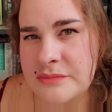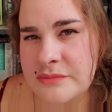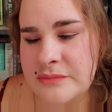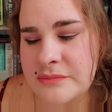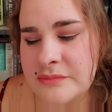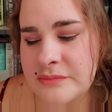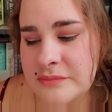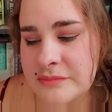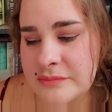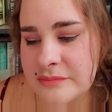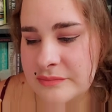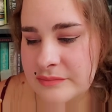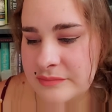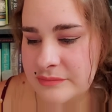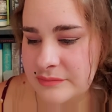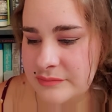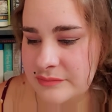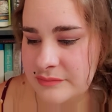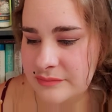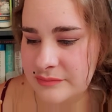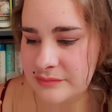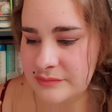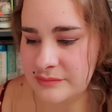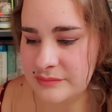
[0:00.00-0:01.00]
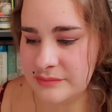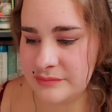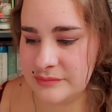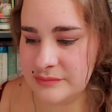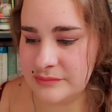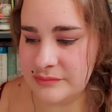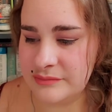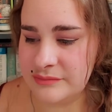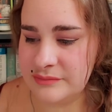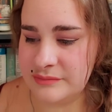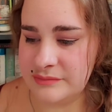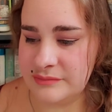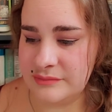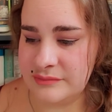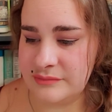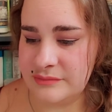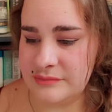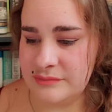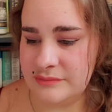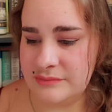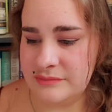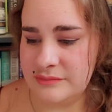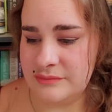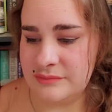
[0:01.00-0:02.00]

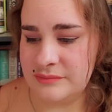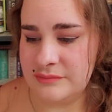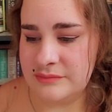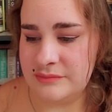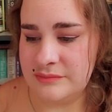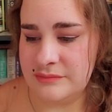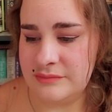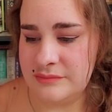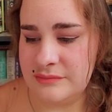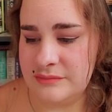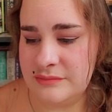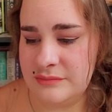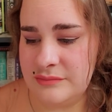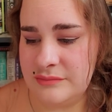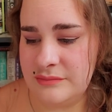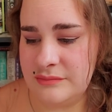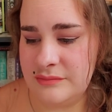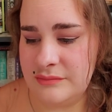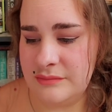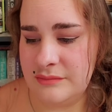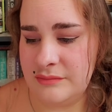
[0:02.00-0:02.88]
No one is speaking in this clip.